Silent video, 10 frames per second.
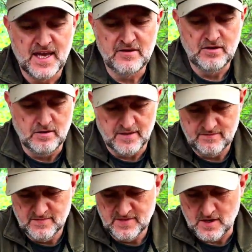How do you do it?
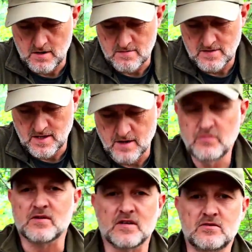So I'm
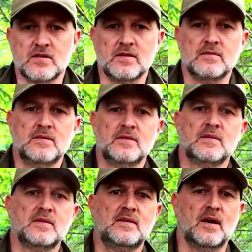not going to try and
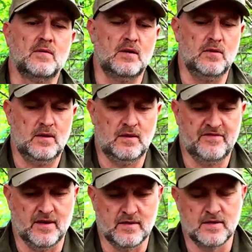get away with the
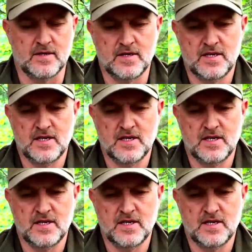fact that